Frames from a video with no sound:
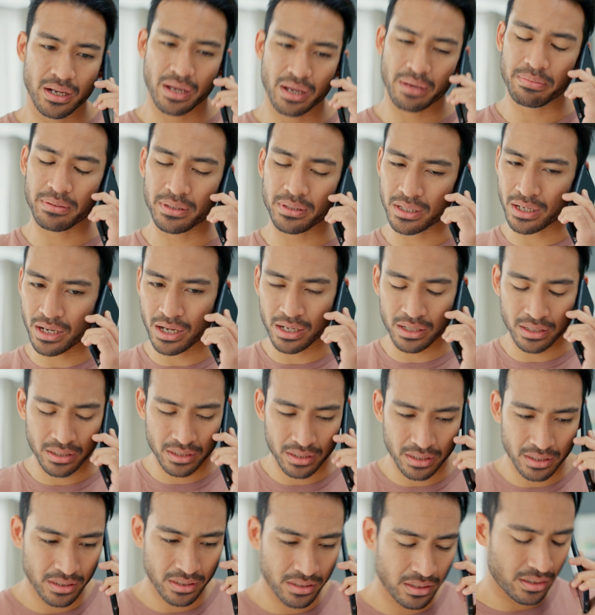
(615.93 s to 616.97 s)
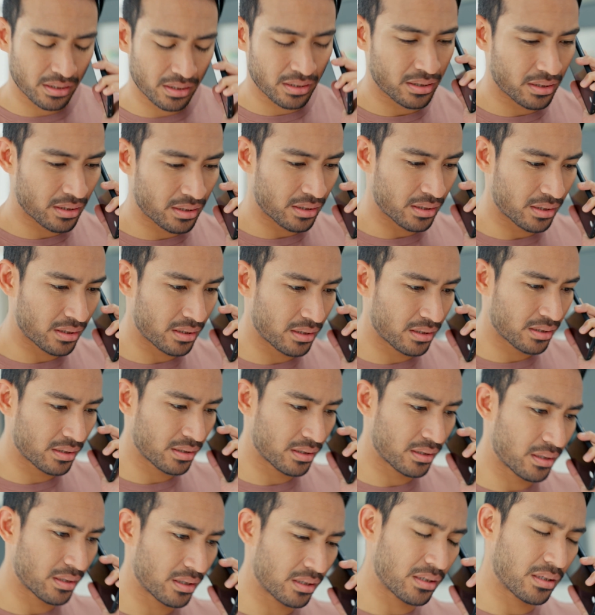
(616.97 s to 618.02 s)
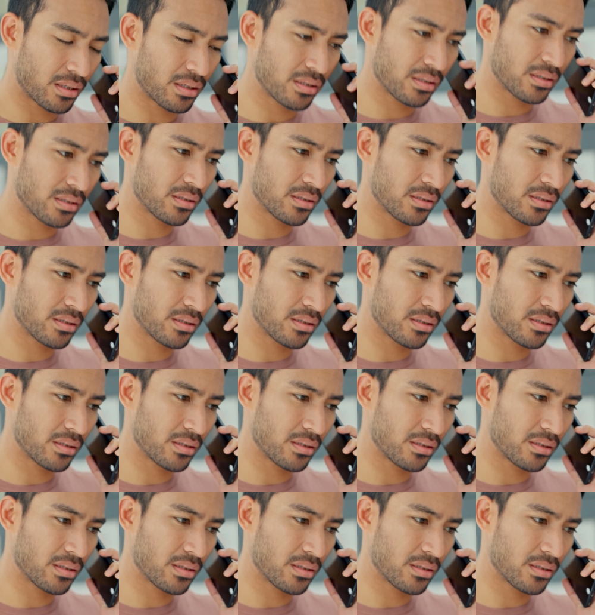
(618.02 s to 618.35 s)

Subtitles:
their phone in hand, and want to call you to book an